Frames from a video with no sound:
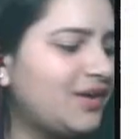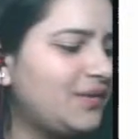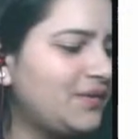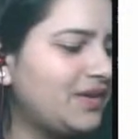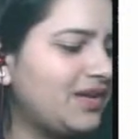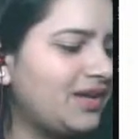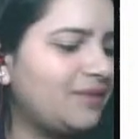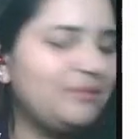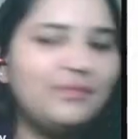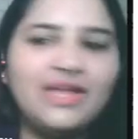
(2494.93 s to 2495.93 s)

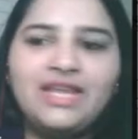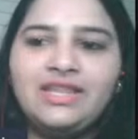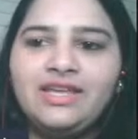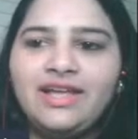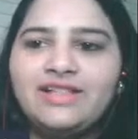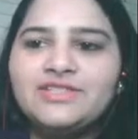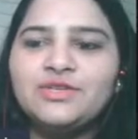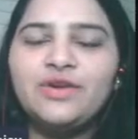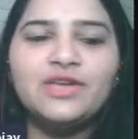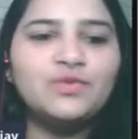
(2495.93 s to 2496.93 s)
Okay. Anything else
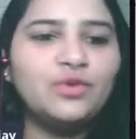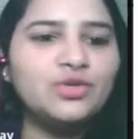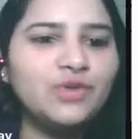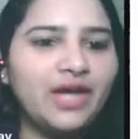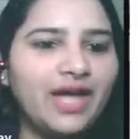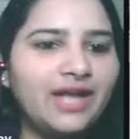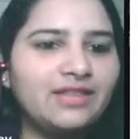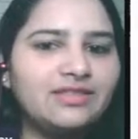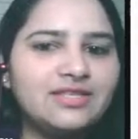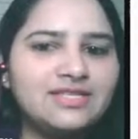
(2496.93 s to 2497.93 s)
you guys want to add
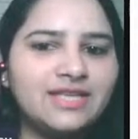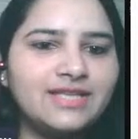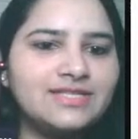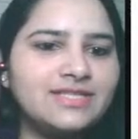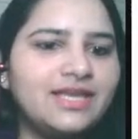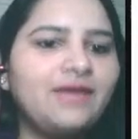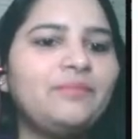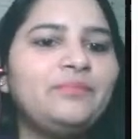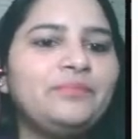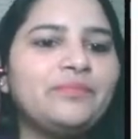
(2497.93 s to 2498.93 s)
in this
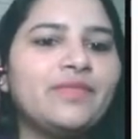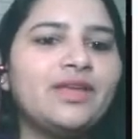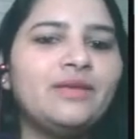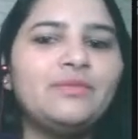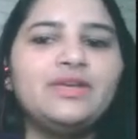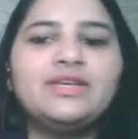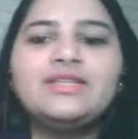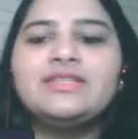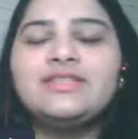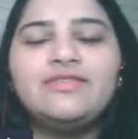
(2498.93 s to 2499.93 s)
essay?
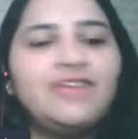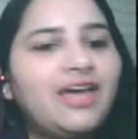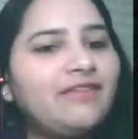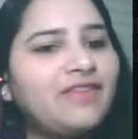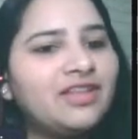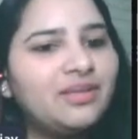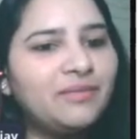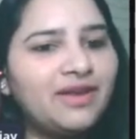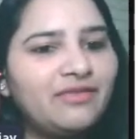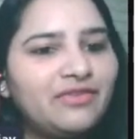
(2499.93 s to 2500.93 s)
Because we have done
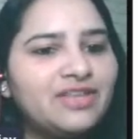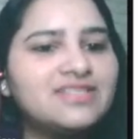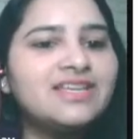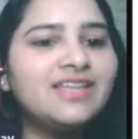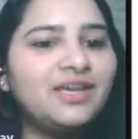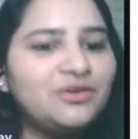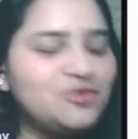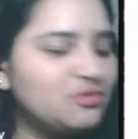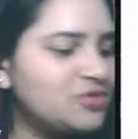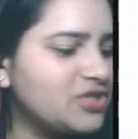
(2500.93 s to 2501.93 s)
the paraphrasing. Thank
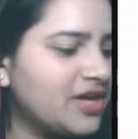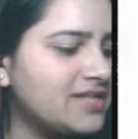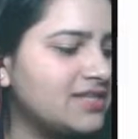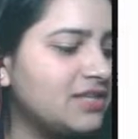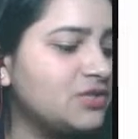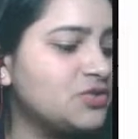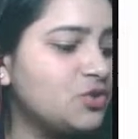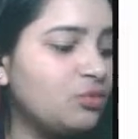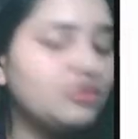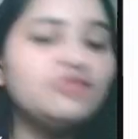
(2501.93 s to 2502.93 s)
you so much, guys. Thank you
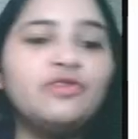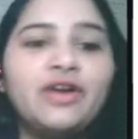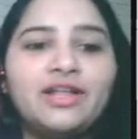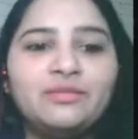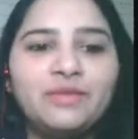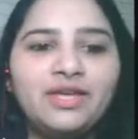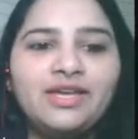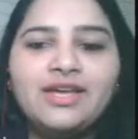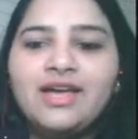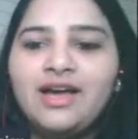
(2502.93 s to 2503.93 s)
so much for
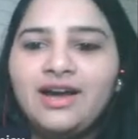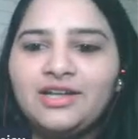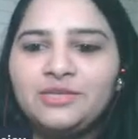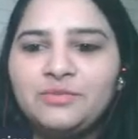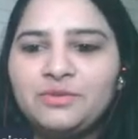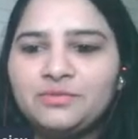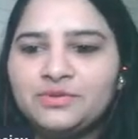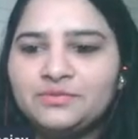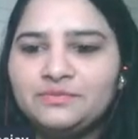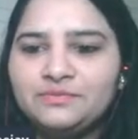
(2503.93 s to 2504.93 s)
helping other
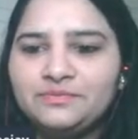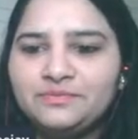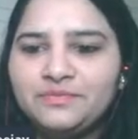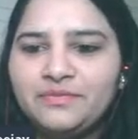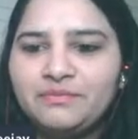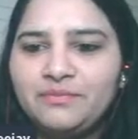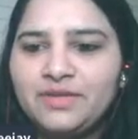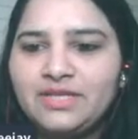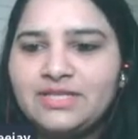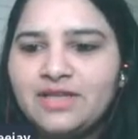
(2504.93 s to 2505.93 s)
people.
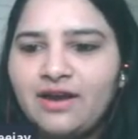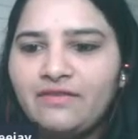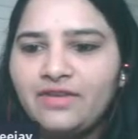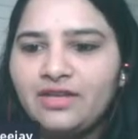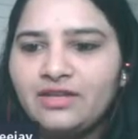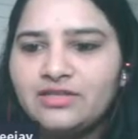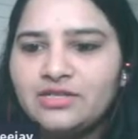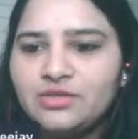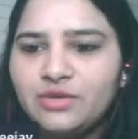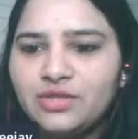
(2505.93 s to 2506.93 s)
These are we
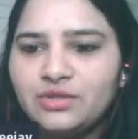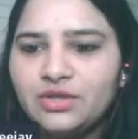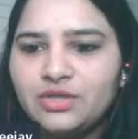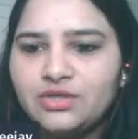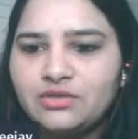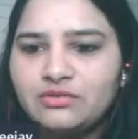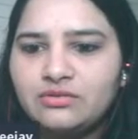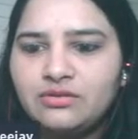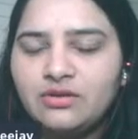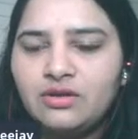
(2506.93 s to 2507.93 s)
connecting to
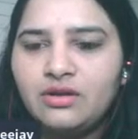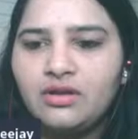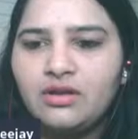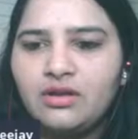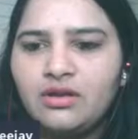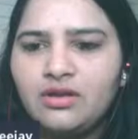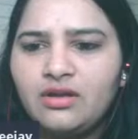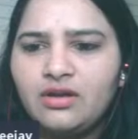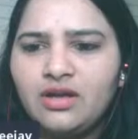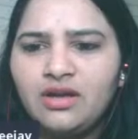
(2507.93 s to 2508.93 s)
education?
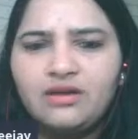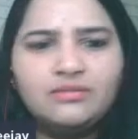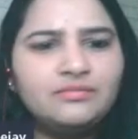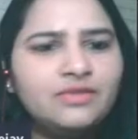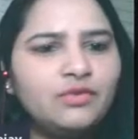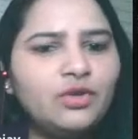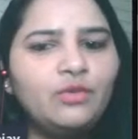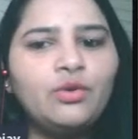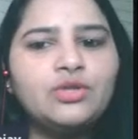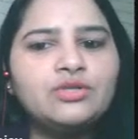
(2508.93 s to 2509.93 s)
What
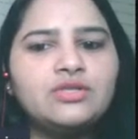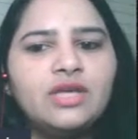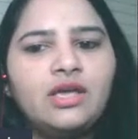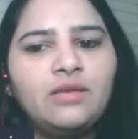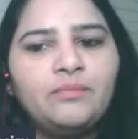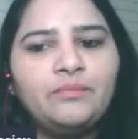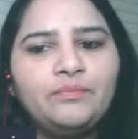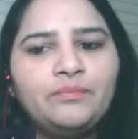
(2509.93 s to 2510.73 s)
do you want to say?